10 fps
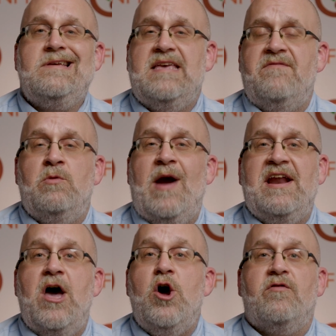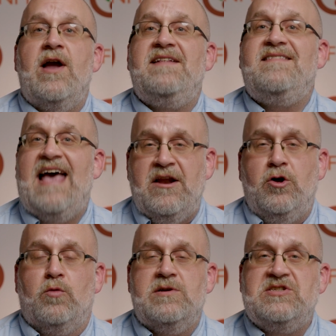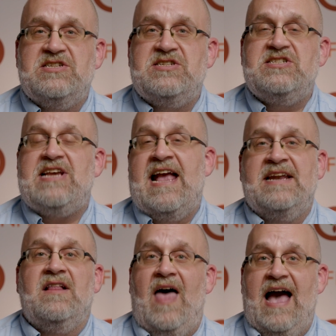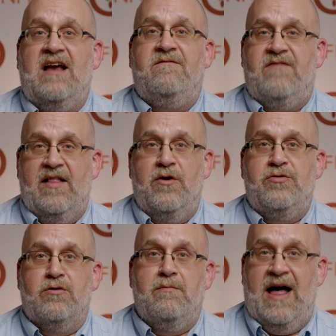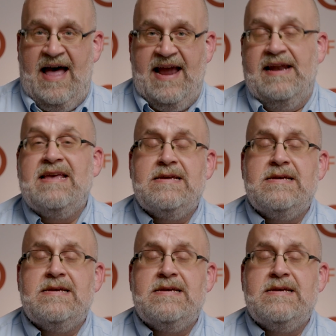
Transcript: giving way to overhead technical resistance and a lack of follow through buying.